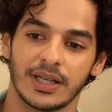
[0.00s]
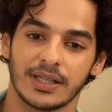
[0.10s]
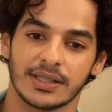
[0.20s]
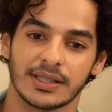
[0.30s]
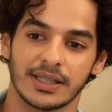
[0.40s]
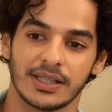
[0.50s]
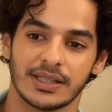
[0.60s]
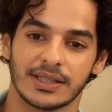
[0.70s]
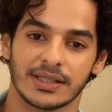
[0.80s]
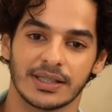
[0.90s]
he's,
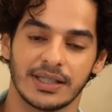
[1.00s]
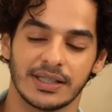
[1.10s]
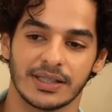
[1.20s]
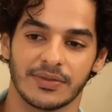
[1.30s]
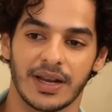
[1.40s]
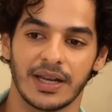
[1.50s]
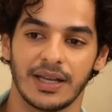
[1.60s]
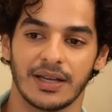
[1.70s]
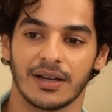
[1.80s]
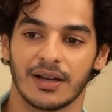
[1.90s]
he's, he's a
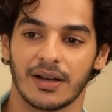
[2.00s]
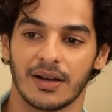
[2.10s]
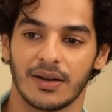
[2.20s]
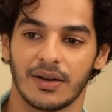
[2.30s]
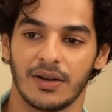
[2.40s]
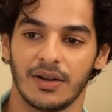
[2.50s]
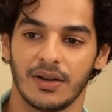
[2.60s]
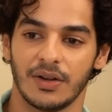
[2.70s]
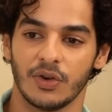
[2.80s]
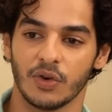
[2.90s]
very uh,
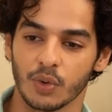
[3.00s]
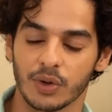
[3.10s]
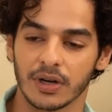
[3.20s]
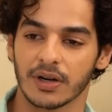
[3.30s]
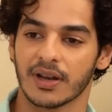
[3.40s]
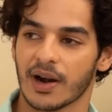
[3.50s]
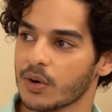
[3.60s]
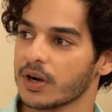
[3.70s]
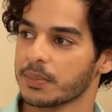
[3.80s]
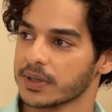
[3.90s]
rooted,
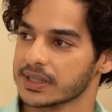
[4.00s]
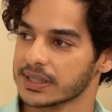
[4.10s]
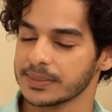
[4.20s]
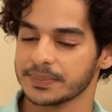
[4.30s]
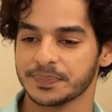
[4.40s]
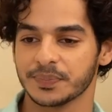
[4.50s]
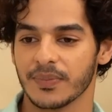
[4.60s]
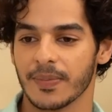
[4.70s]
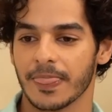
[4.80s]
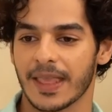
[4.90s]
grounded person,
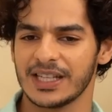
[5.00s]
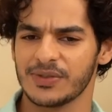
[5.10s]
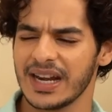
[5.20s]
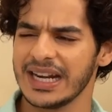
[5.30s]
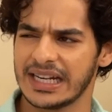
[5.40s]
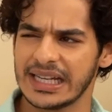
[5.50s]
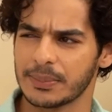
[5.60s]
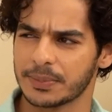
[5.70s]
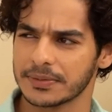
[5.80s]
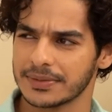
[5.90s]
and he's very
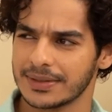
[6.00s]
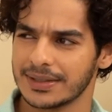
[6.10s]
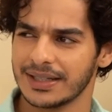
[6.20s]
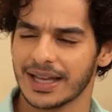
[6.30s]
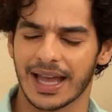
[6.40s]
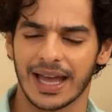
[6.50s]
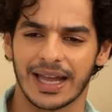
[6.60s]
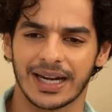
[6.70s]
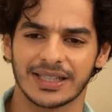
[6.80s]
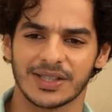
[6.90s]
deep,
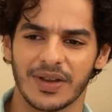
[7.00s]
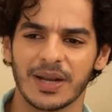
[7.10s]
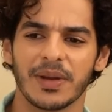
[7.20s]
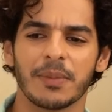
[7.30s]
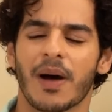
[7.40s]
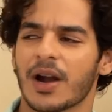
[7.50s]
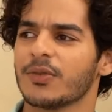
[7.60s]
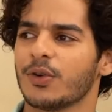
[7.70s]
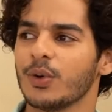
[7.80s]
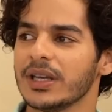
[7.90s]
and it's a very big part
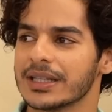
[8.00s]
of who he